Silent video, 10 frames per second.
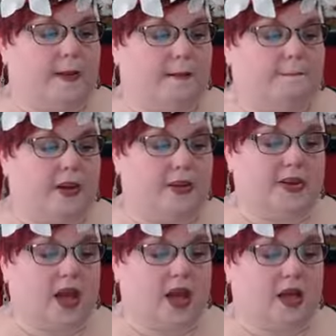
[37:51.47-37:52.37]
Baba
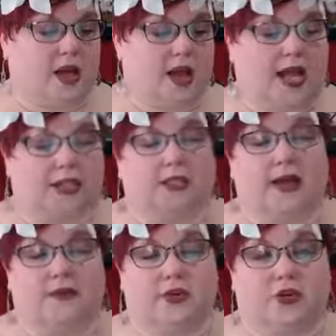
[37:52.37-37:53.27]
Yaga, I
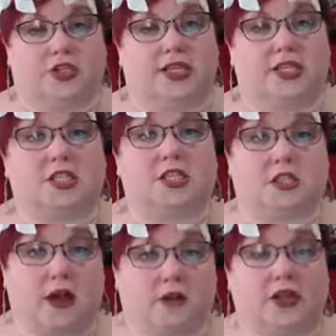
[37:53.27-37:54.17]
love her. She is
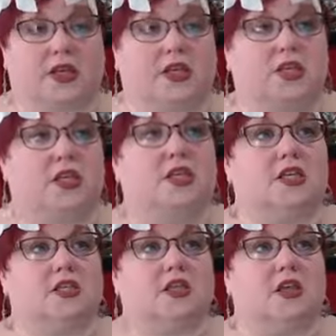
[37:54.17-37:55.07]
Slavic. She
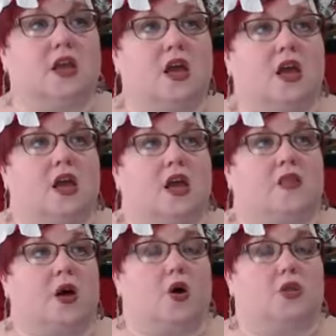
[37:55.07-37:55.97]
is an
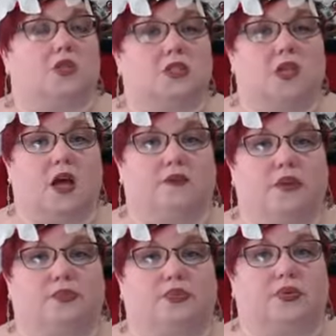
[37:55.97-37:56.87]
the old
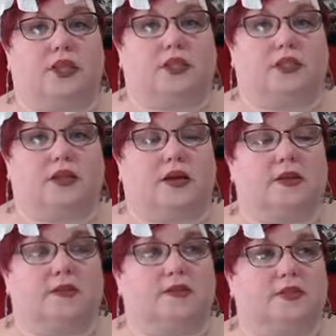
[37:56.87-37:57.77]
Slavic predict
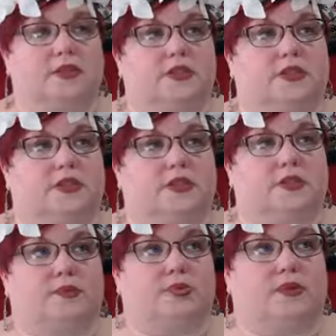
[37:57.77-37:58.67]
um,
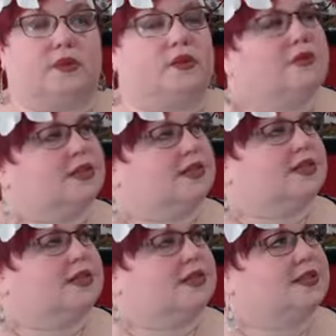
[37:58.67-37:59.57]
what is
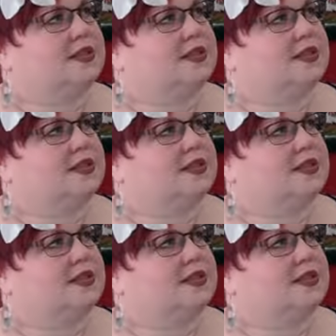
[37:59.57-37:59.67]
it?